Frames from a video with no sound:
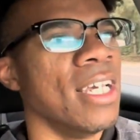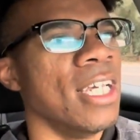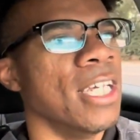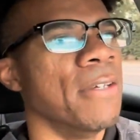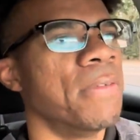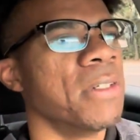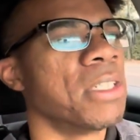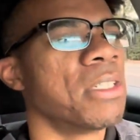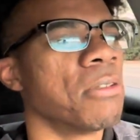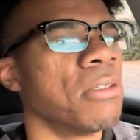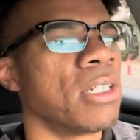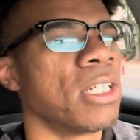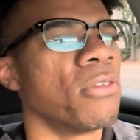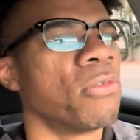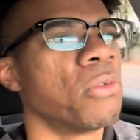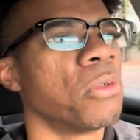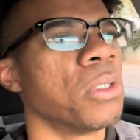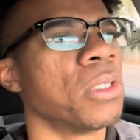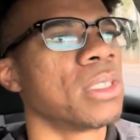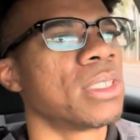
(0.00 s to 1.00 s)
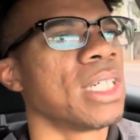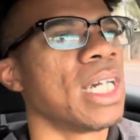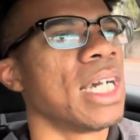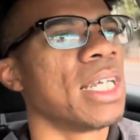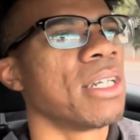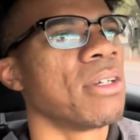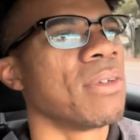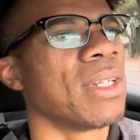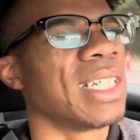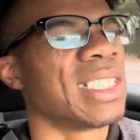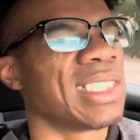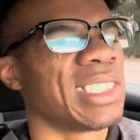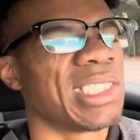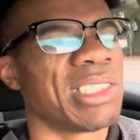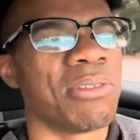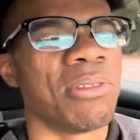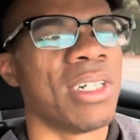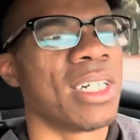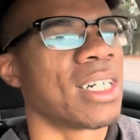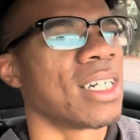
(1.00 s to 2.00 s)
If you're doing it full time, no less than
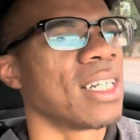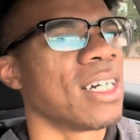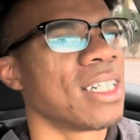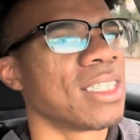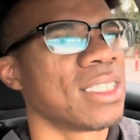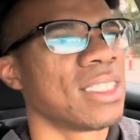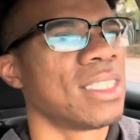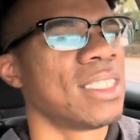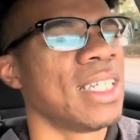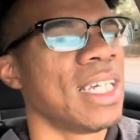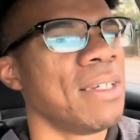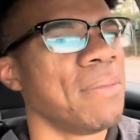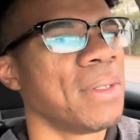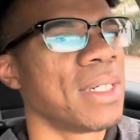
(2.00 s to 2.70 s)
$200 a day,